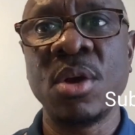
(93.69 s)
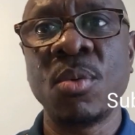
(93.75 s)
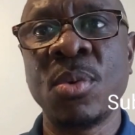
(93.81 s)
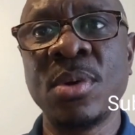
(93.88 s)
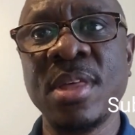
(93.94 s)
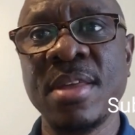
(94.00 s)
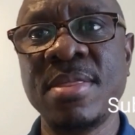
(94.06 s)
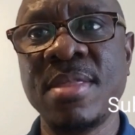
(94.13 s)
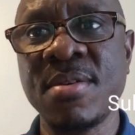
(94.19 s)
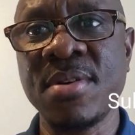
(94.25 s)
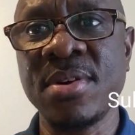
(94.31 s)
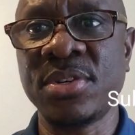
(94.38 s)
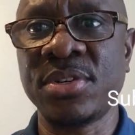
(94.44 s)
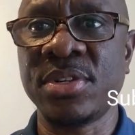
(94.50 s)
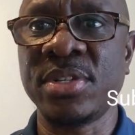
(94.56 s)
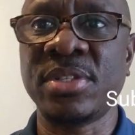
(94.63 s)
What are
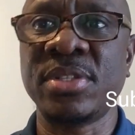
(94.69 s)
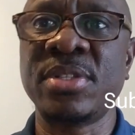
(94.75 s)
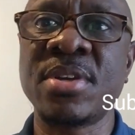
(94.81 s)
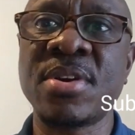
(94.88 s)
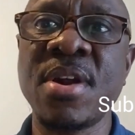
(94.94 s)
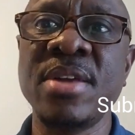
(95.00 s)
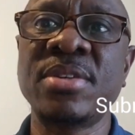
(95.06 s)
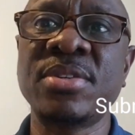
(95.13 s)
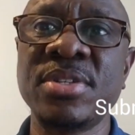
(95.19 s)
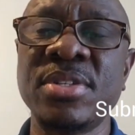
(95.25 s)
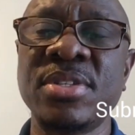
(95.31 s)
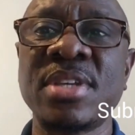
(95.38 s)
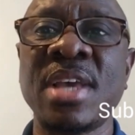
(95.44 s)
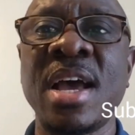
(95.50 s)
directories? Directories